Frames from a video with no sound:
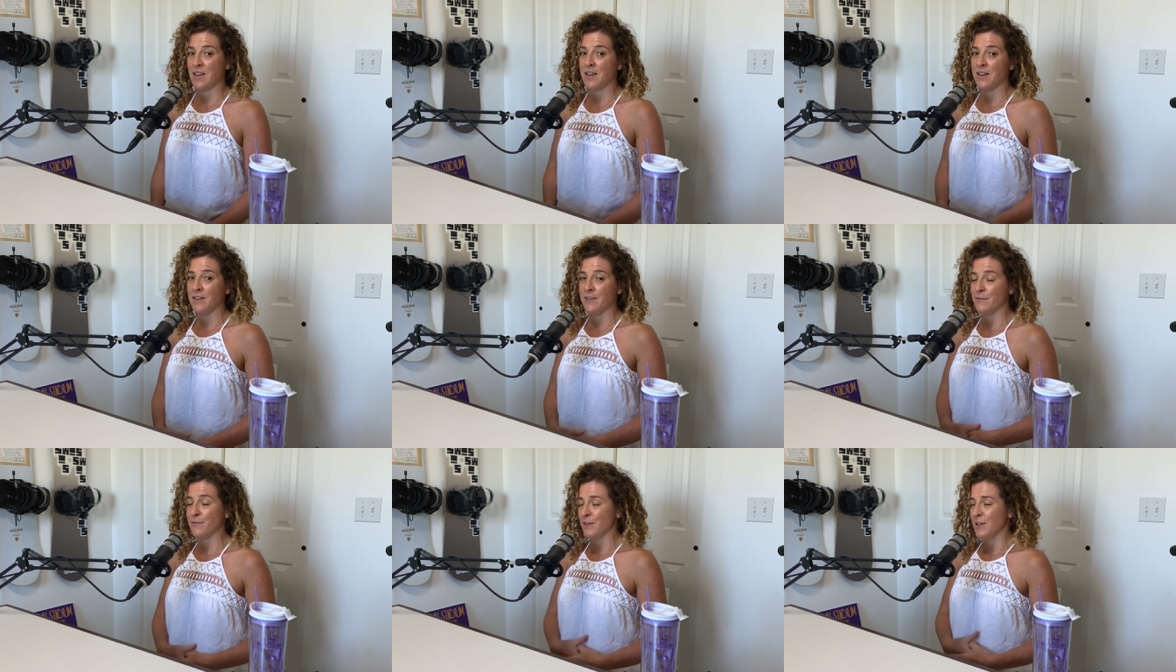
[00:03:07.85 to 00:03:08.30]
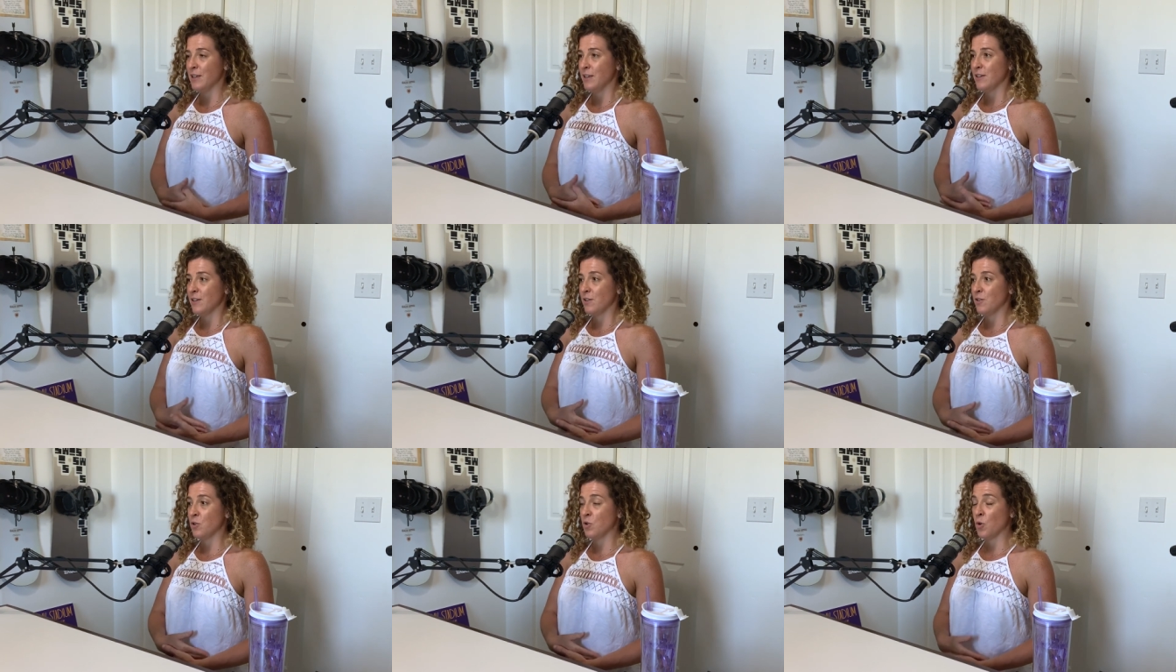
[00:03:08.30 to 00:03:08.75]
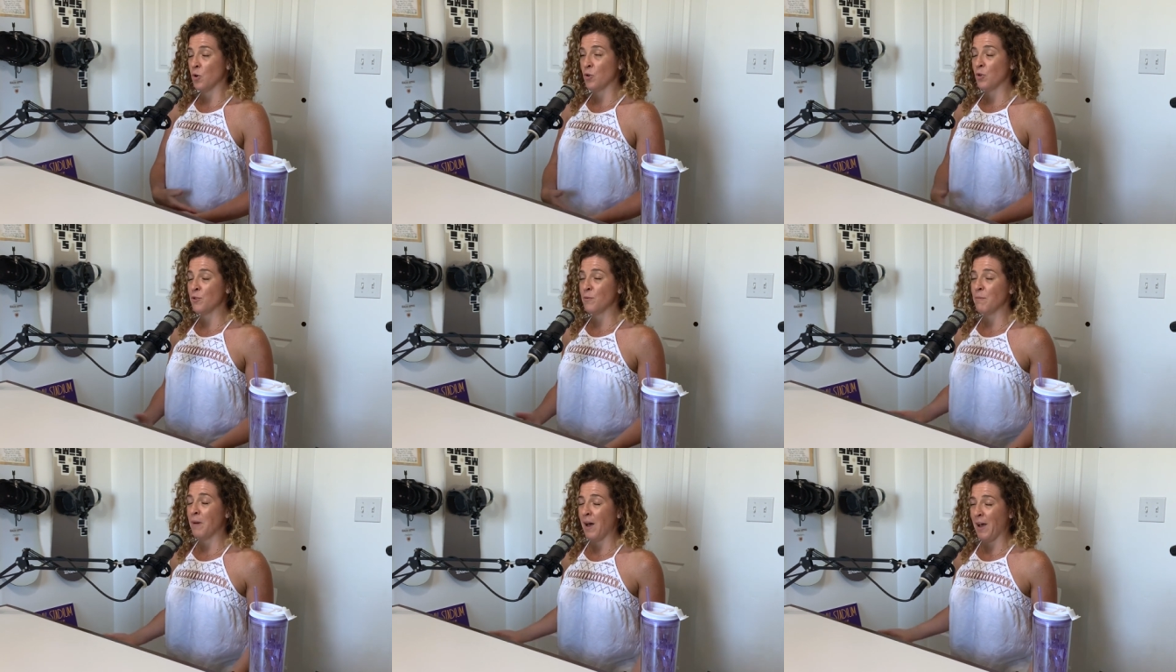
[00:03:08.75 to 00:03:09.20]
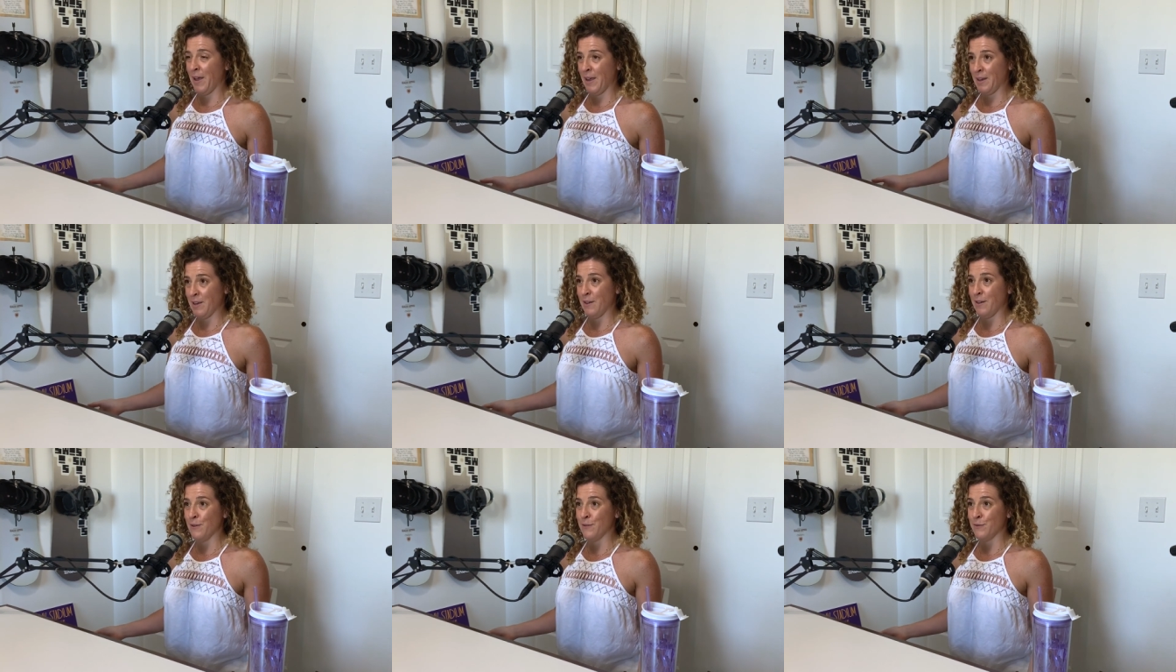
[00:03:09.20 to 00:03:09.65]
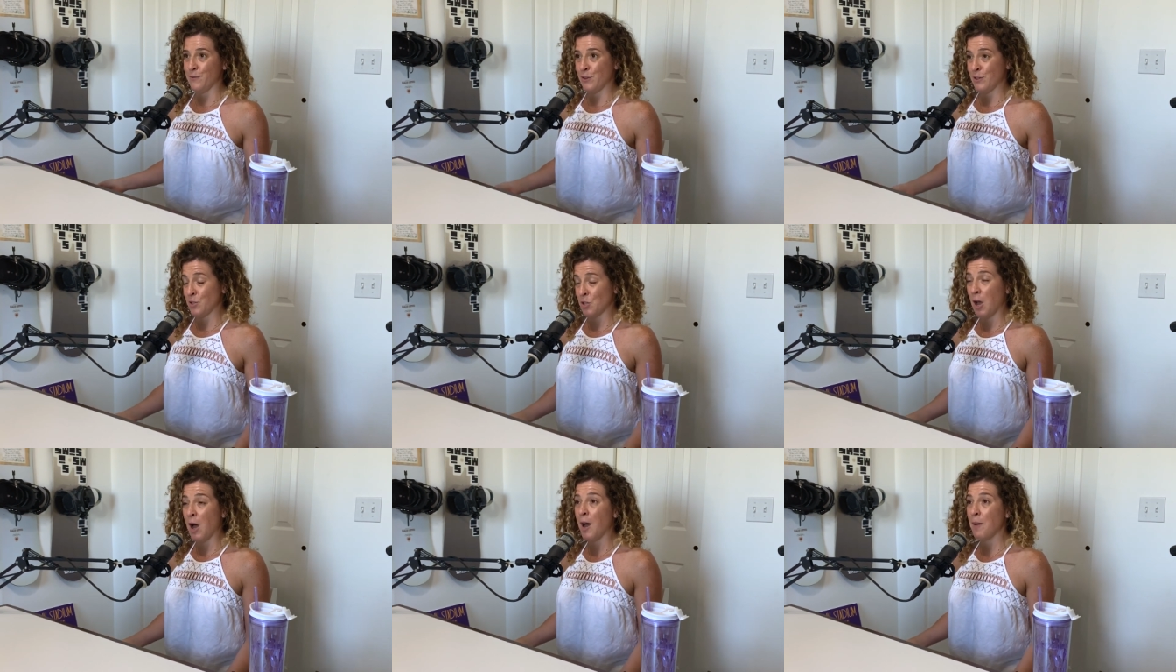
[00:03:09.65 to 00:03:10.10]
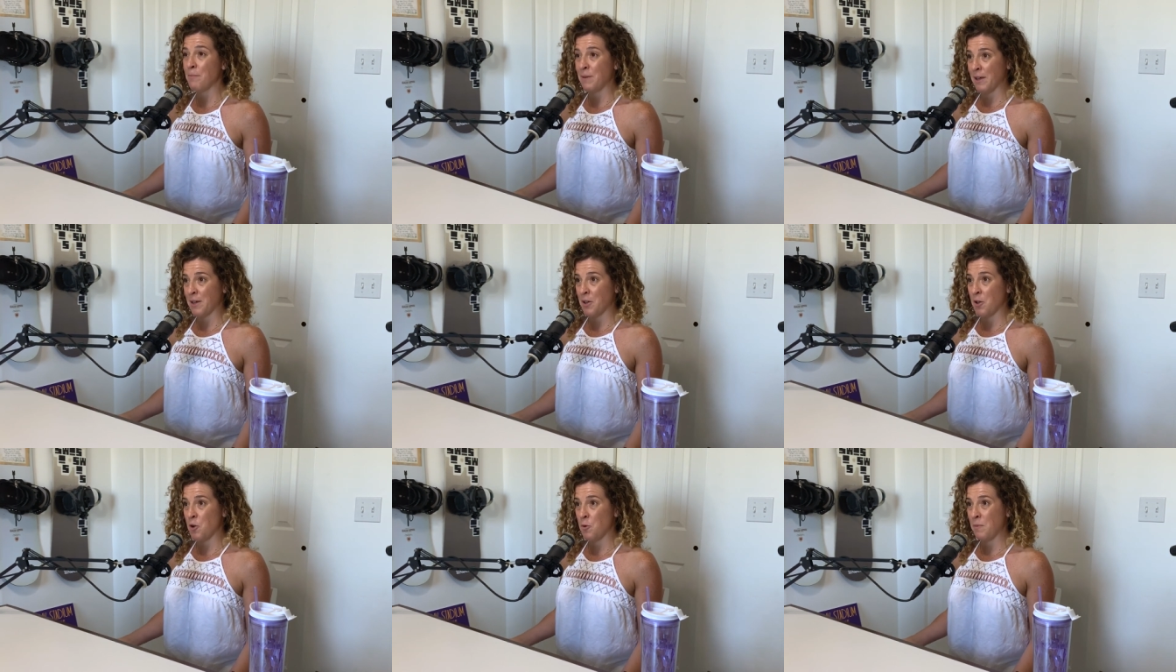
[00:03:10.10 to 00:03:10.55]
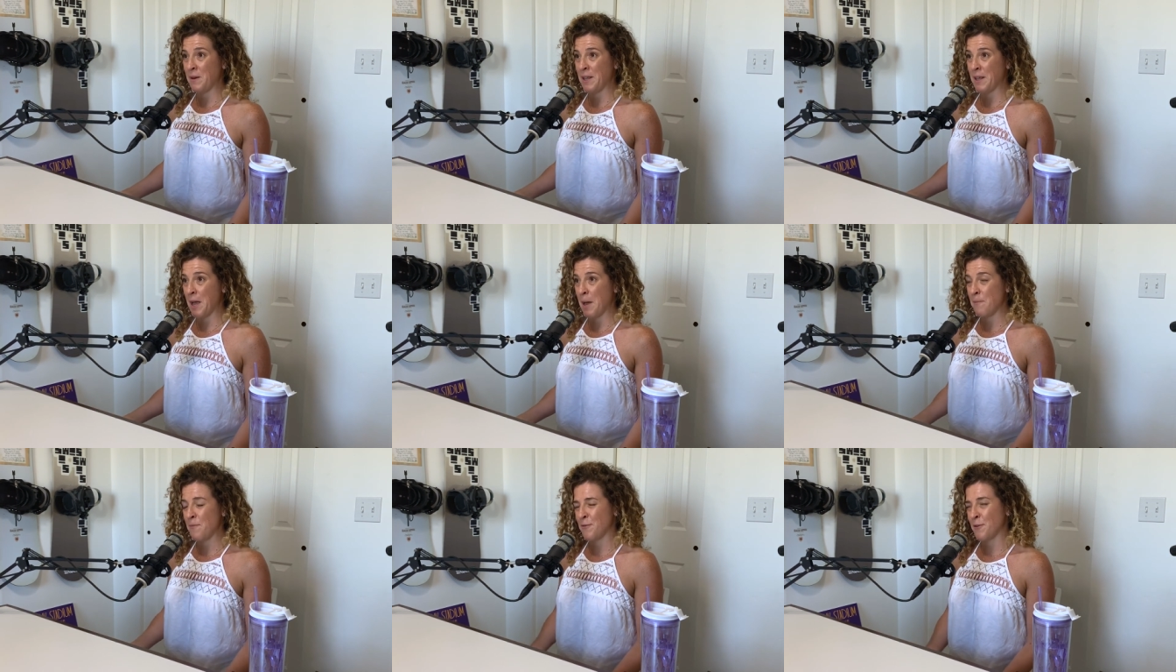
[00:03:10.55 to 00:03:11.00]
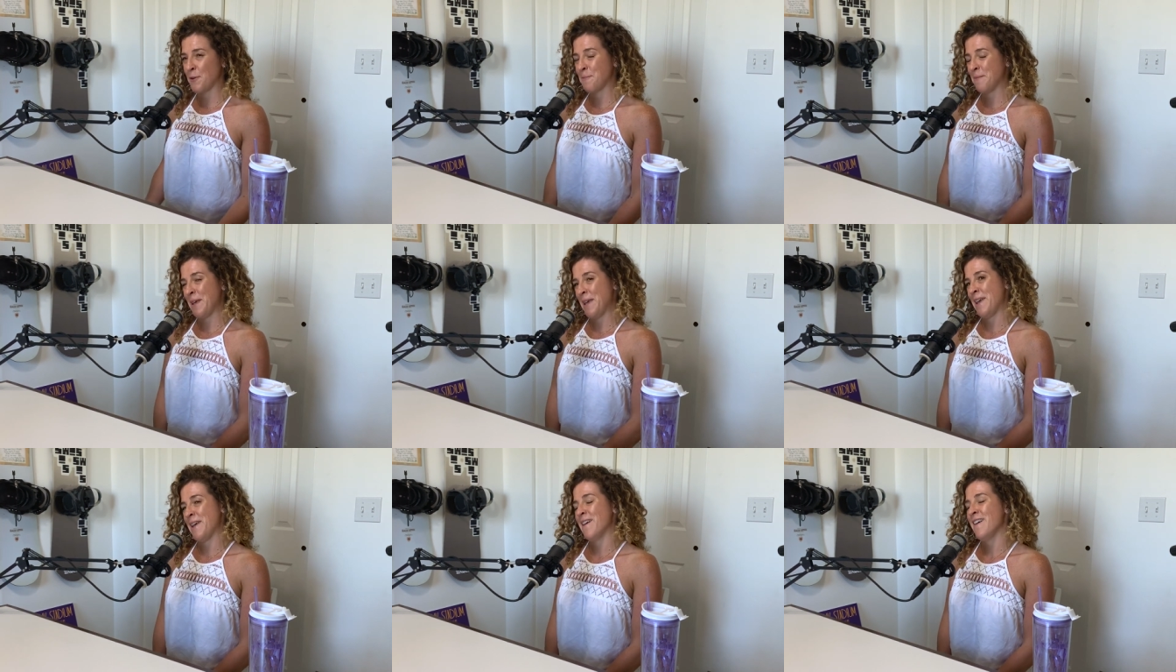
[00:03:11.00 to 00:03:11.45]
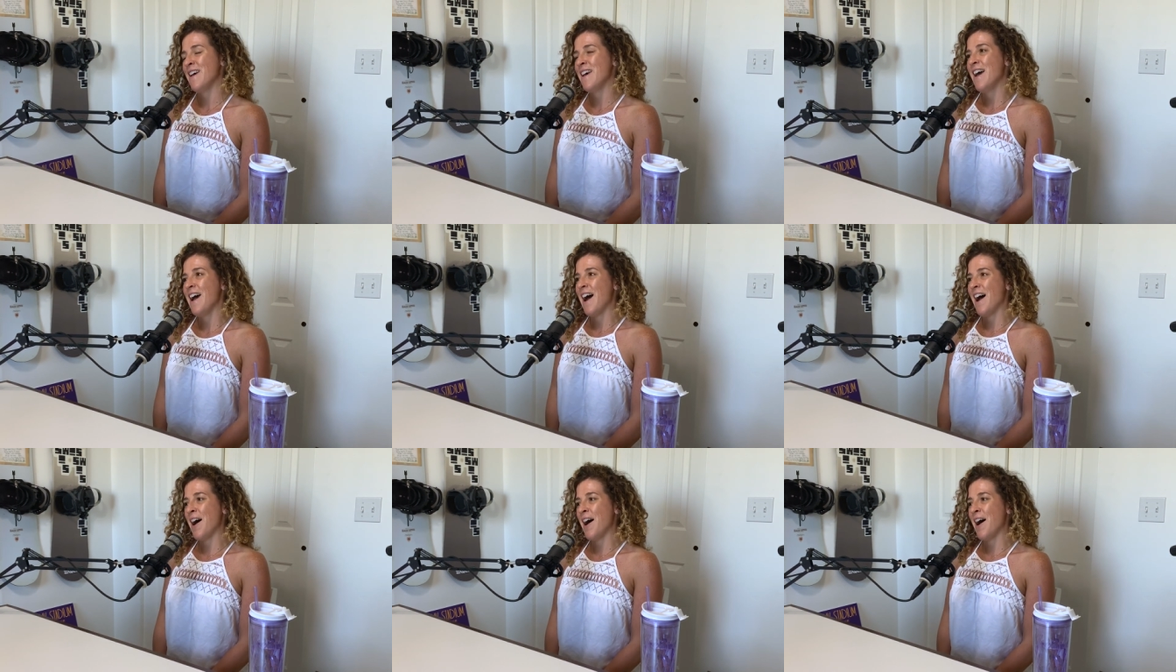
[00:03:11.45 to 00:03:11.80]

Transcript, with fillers: kind of gold mine of a topic opening up for me.